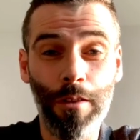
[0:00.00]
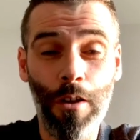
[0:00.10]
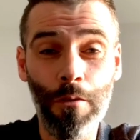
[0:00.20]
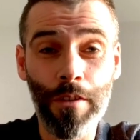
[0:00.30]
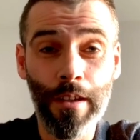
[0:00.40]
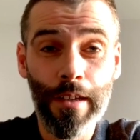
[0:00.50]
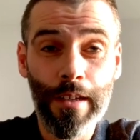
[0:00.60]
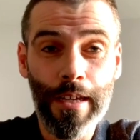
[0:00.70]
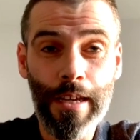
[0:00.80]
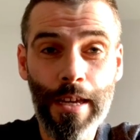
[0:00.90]
I've loved,
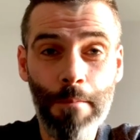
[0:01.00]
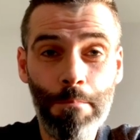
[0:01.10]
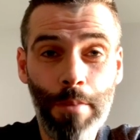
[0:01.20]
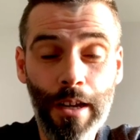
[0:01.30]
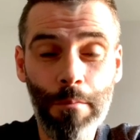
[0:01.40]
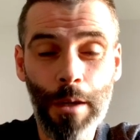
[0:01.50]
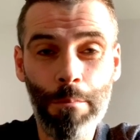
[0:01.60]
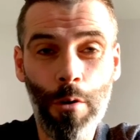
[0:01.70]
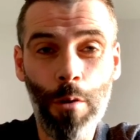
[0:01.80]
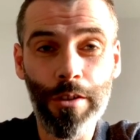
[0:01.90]
but
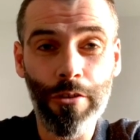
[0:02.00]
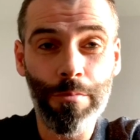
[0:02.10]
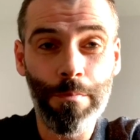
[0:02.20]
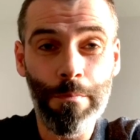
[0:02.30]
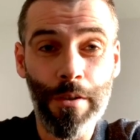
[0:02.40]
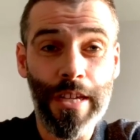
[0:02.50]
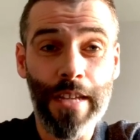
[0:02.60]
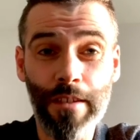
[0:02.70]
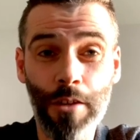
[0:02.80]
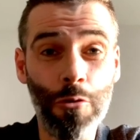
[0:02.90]
it probably just
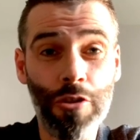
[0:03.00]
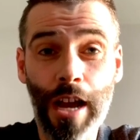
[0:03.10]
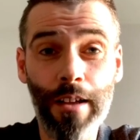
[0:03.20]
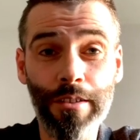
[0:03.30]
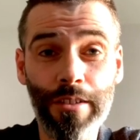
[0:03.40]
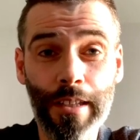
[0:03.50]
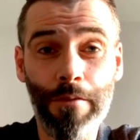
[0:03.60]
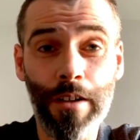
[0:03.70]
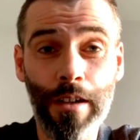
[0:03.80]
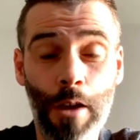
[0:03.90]
presents a new challenge, a
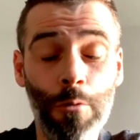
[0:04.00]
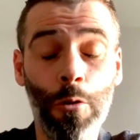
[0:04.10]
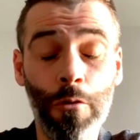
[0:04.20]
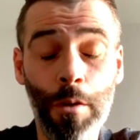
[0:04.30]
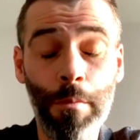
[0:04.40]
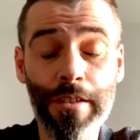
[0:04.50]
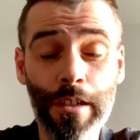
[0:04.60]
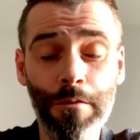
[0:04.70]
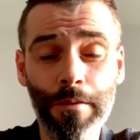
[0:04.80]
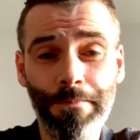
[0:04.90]
different outlook for
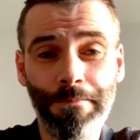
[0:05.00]
myself.